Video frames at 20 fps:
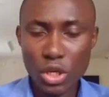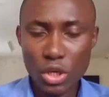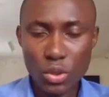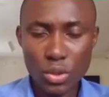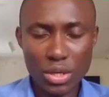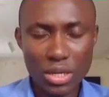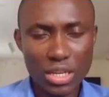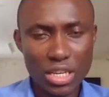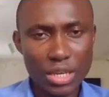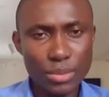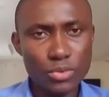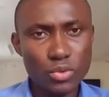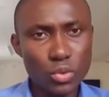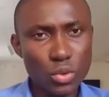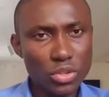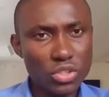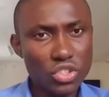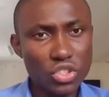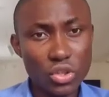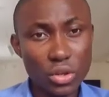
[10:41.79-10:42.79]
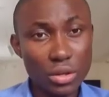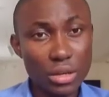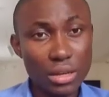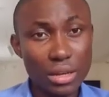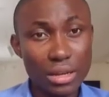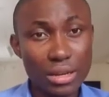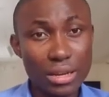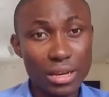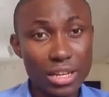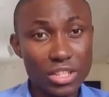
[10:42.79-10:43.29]
You can keep such
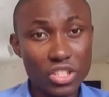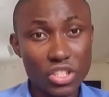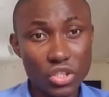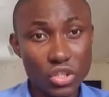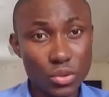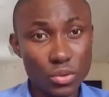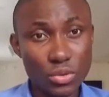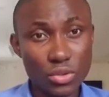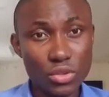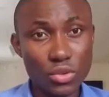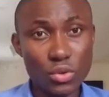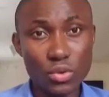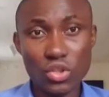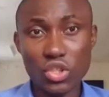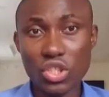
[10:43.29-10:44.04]
an attitude,